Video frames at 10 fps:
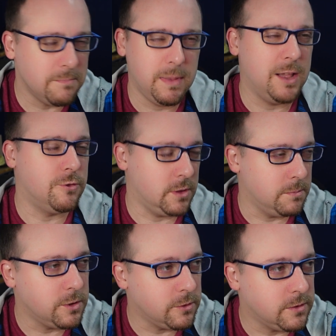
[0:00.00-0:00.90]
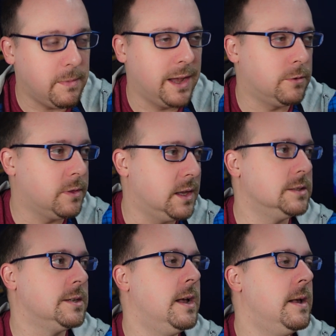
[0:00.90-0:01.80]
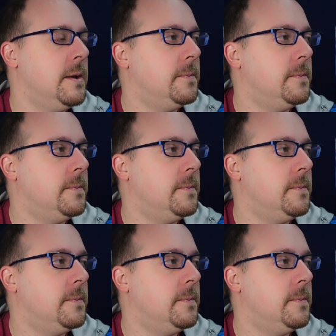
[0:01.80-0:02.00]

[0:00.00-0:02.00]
not majorly, but just some minor things.